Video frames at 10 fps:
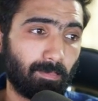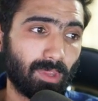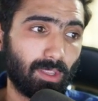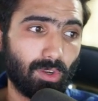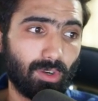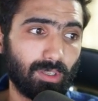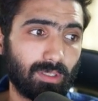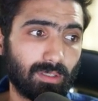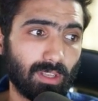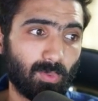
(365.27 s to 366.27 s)
You're
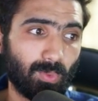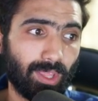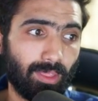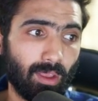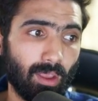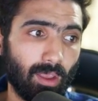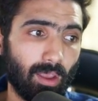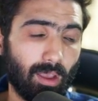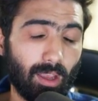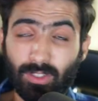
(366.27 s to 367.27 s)
stuck
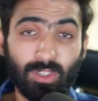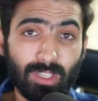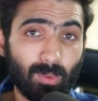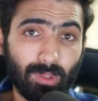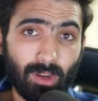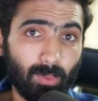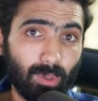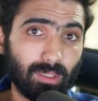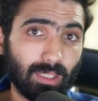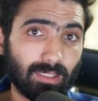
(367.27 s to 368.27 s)
with
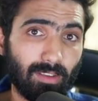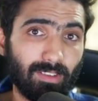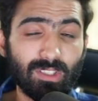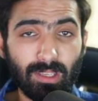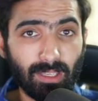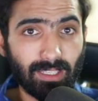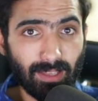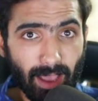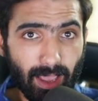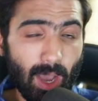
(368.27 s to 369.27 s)
hardware that's eventually going to
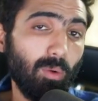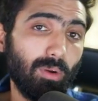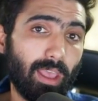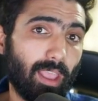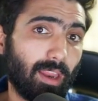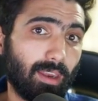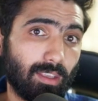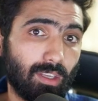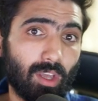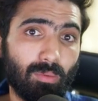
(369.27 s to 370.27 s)
die out, and
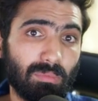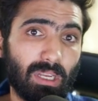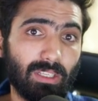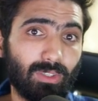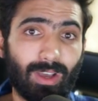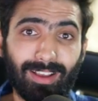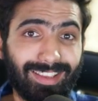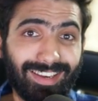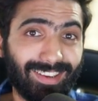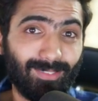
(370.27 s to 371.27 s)
you're not
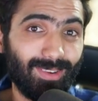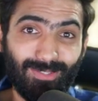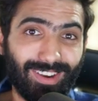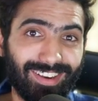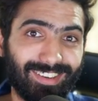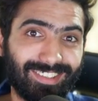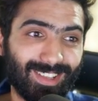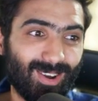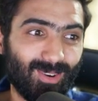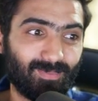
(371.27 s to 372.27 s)
getting a refund.
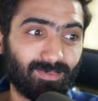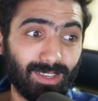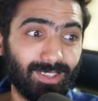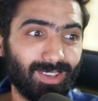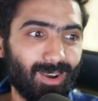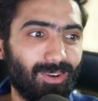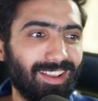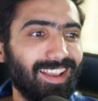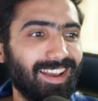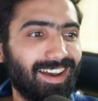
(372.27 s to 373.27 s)
So there you go.
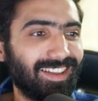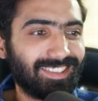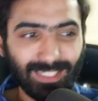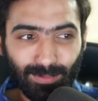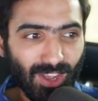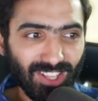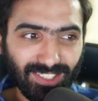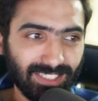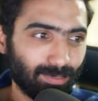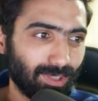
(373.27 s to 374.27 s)
These
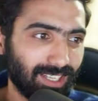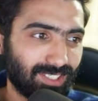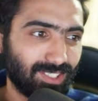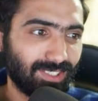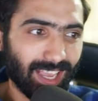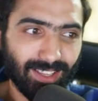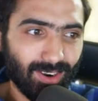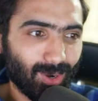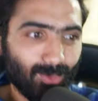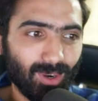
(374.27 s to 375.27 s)
policies apply to any
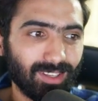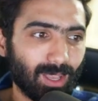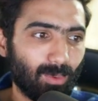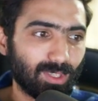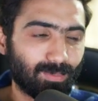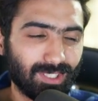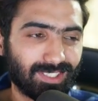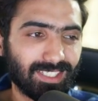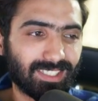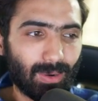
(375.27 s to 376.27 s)
hardware that was
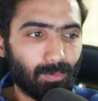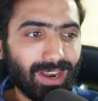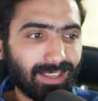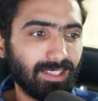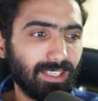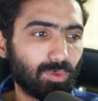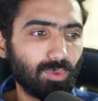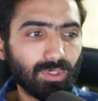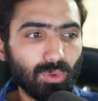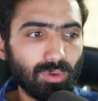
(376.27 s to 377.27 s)
purchased directly
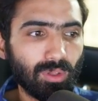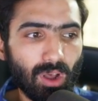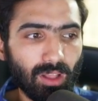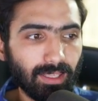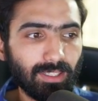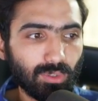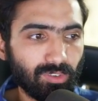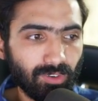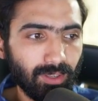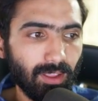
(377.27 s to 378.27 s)
through the Google online
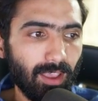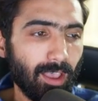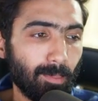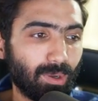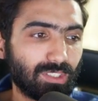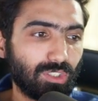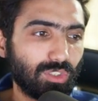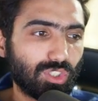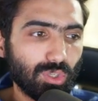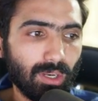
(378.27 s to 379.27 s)
storefront, but you
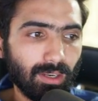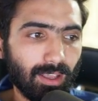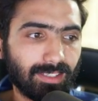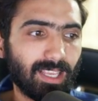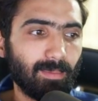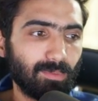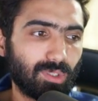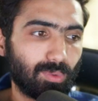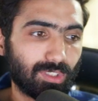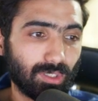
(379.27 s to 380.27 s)
shouldn't attempt
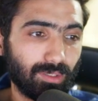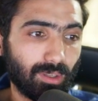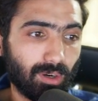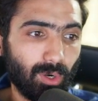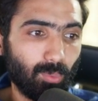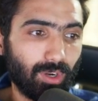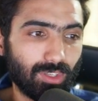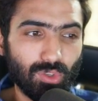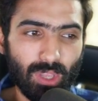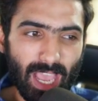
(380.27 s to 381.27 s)
to return the hardware
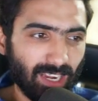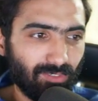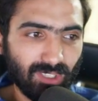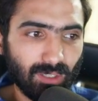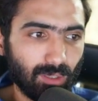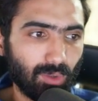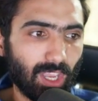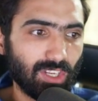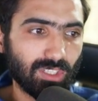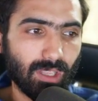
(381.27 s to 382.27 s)
to any physical
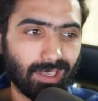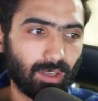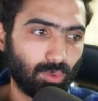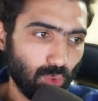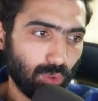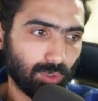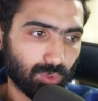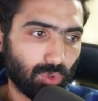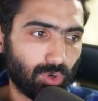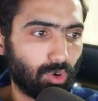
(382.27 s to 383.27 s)
locations like a Google
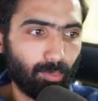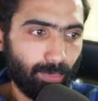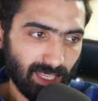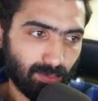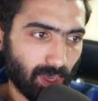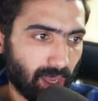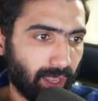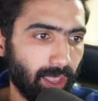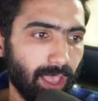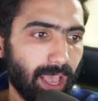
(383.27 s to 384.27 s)
Store or Best
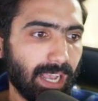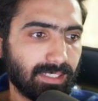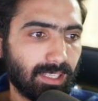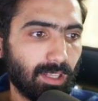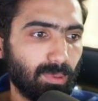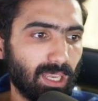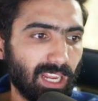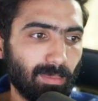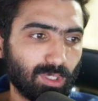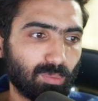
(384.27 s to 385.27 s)
Buy, as they'll be
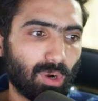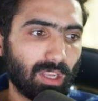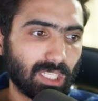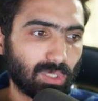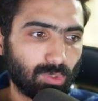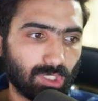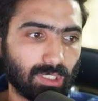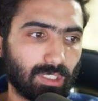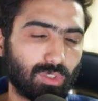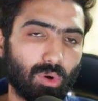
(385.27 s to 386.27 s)
unable to process
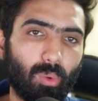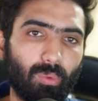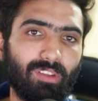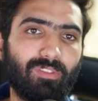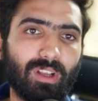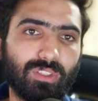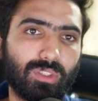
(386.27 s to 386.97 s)
returns or refunds.